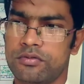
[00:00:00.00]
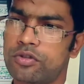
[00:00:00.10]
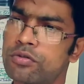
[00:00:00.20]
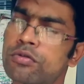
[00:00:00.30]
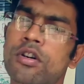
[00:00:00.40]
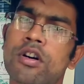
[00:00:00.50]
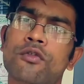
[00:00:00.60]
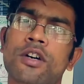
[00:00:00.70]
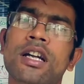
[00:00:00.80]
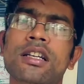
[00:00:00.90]
2 or
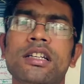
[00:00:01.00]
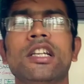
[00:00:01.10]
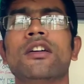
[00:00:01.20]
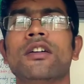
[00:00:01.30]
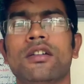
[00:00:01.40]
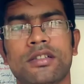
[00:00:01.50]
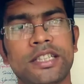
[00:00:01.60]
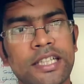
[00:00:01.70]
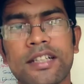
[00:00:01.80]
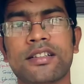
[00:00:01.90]
1 in a
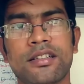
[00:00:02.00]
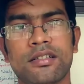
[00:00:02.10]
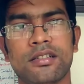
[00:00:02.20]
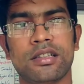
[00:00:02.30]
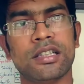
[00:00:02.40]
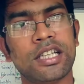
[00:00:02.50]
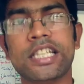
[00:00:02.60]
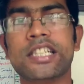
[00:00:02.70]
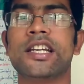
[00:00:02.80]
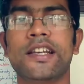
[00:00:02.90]
year in the
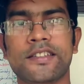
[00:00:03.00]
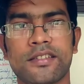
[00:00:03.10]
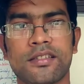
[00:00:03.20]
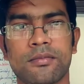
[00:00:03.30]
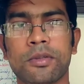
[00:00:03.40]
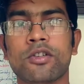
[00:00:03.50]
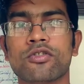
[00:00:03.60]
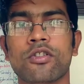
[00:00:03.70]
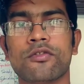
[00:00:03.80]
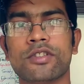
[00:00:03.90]
Eid days
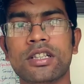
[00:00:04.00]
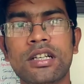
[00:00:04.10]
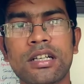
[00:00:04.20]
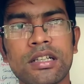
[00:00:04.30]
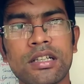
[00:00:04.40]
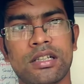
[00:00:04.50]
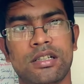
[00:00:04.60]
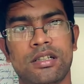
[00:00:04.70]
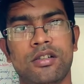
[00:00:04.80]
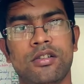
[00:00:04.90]
because of the
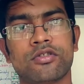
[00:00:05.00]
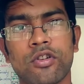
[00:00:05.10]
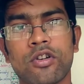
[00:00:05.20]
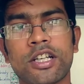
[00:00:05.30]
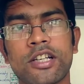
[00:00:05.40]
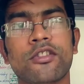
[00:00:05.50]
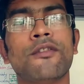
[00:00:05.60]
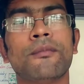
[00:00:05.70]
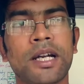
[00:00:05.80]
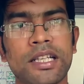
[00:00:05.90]
shortage
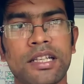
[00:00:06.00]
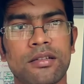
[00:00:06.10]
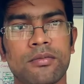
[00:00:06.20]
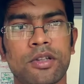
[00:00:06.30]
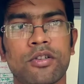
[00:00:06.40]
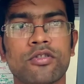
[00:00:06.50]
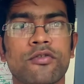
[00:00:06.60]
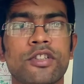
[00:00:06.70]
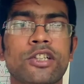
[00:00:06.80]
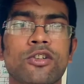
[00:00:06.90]
of money, because
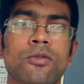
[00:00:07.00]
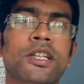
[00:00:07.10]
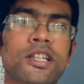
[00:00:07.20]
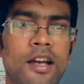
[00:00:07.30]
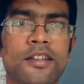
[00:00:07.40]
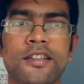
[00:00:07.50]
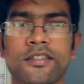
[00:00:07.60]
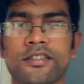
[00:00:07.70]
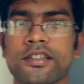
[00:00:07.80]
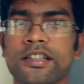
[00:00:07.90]
of the economic
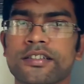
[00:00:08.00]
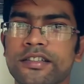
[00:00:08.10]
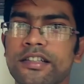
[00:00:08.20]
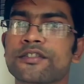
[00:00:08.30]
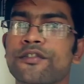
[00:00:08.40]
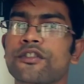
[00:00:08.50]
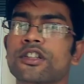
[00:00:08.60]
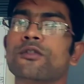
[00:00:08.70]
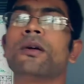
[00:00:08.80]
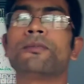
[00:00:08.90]
crisis. This is for
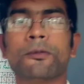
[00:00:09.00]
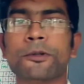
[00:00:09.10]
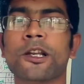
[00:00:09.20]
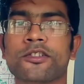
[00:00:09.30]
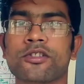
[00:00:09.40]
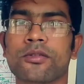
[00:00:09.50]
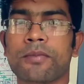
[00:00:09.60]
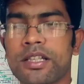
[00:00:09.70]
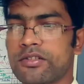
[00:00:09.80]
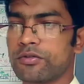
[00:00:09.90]
the overpopulation,
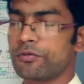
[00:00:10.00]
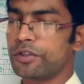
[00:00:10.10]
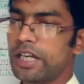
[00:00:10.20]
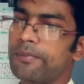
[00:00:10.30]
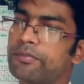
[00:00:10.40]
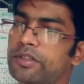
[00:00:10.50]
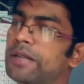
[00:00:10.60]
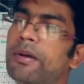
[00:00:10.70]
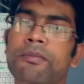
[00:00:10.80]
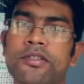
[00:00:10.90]
but we have 3
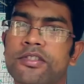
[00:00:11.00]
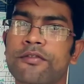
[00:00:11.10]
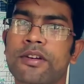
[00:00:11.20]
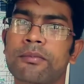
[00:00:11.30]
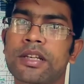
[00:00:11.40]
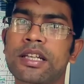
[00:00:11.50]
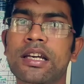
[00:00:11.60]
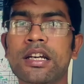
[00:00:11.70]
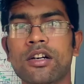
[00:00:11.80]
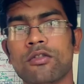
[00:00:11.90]
members in family,
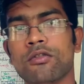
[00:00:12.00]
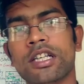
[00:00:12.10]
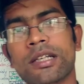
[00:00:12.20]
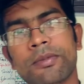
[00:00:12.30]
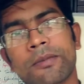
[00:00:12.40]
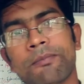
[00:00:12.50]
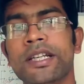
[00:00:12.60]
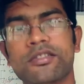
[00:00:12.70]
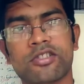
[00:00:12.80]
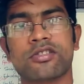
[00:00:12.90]
we live in
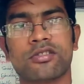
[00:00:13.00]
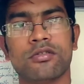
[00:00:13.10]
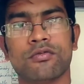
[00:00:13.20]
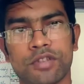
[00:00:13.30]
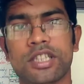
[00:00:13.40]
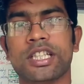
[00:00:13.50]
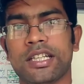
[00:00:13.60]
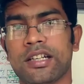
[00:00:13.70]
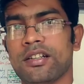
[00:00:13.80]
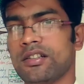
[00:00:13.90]
peace, we
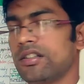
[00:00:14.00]
think.